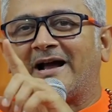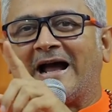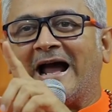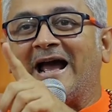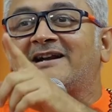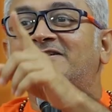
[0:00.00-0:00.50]

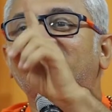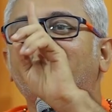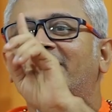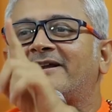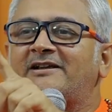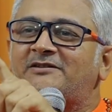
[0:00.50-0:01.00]

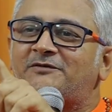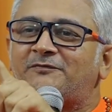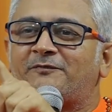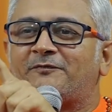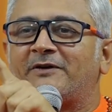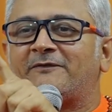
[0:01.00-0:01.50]
Answer is
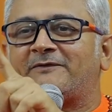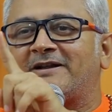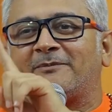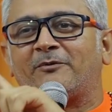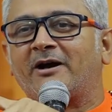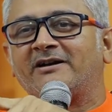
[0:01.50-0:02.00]

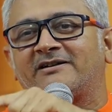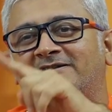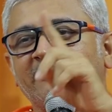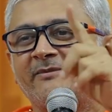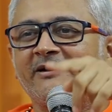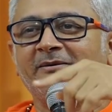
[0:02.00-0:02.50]
50 point
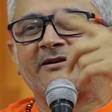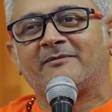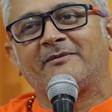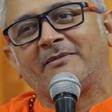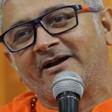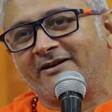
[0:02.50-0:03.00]
doesn't mean it will
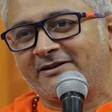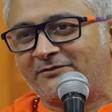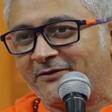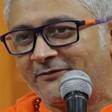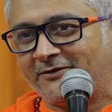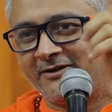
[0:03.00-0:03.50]
be
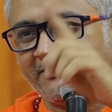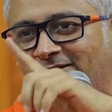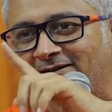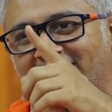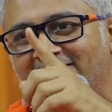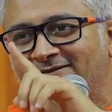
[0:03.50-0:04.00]
-50 there.